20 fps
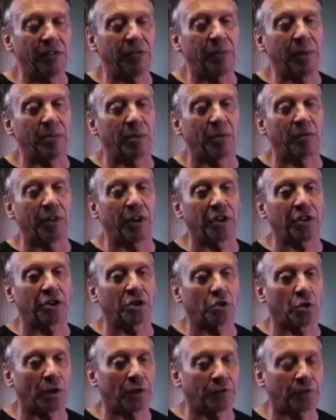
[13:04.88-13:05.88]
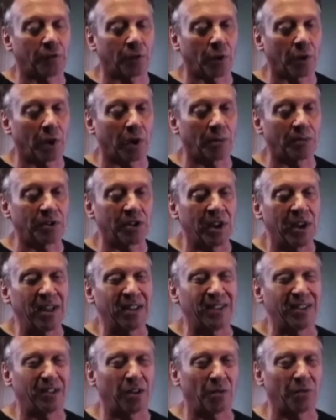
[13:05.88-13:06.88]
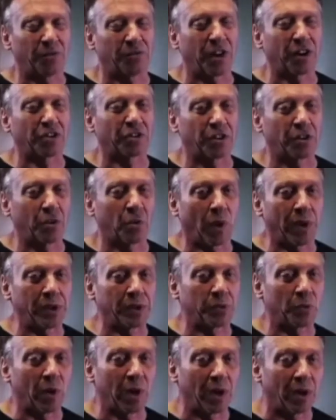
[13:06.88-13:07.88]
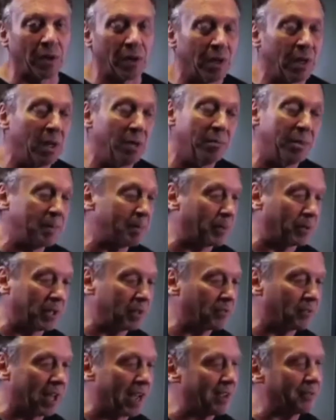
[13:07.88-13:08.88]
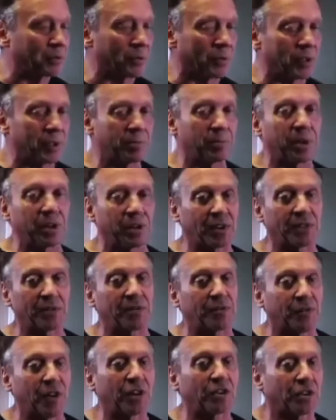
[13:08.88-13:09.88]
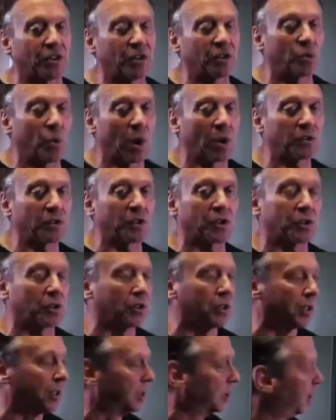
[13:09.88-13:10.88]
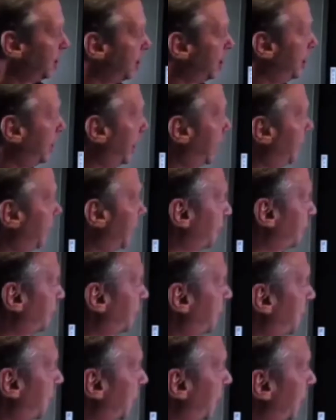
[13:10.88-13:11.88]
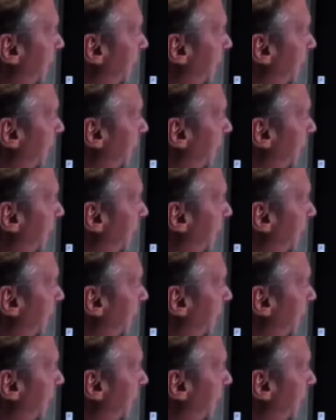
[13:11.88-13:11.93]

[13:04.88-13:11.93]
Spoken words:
people with very short forearms that don't function quite as well. People live lives with it, but it doesn't function as well as it could. And therefore,